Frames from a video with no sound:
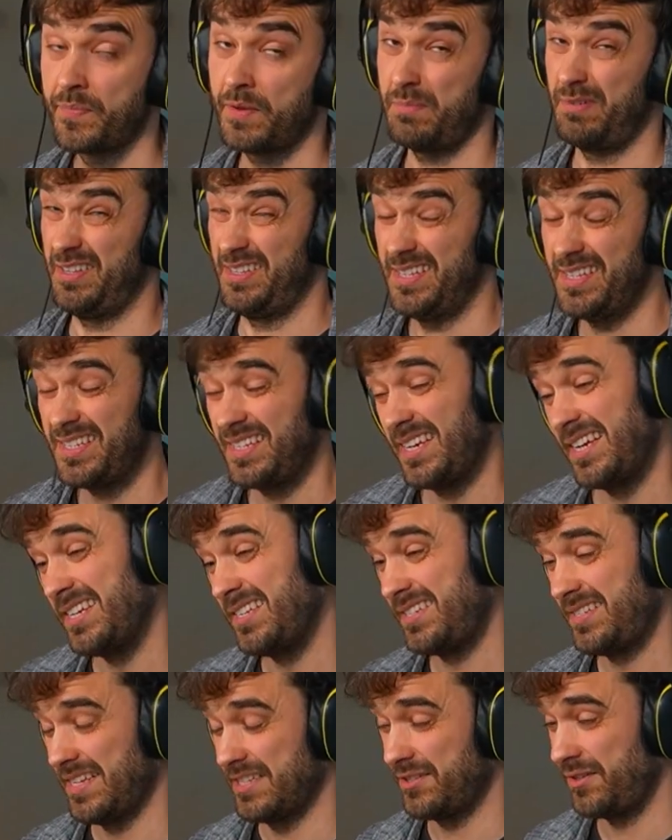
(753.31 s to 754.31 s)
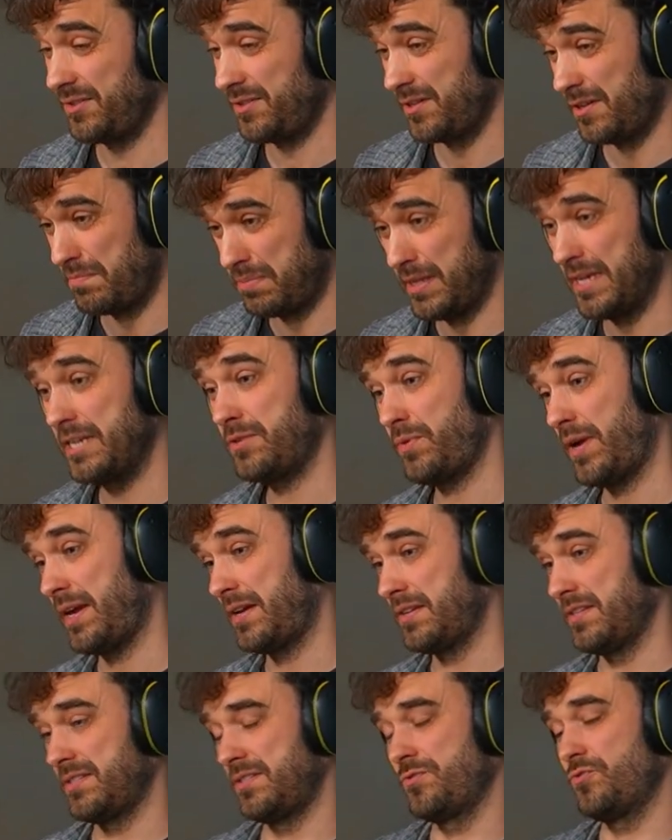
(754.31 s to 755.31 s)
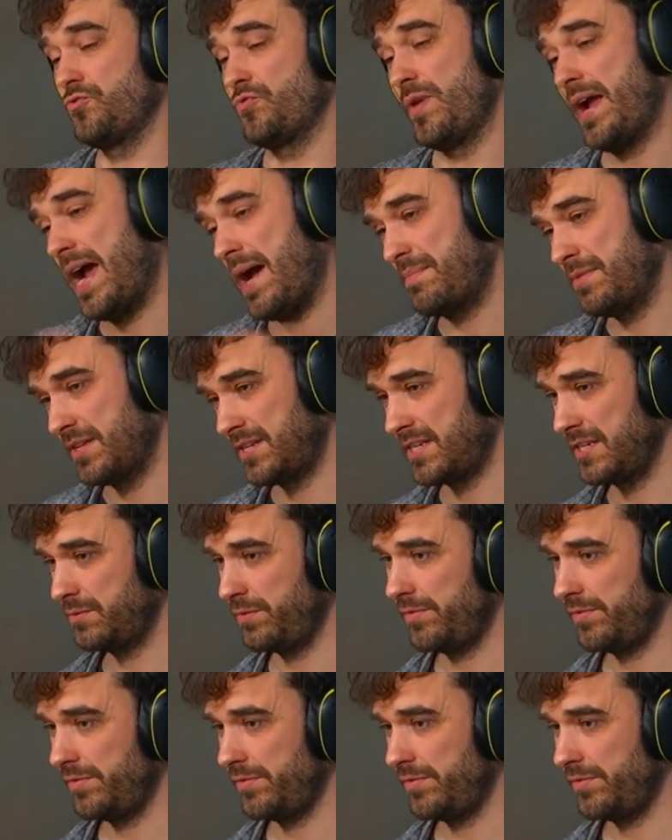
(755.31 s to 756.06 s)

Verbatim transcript: But in this case, that's also a place where I can just grab the SQL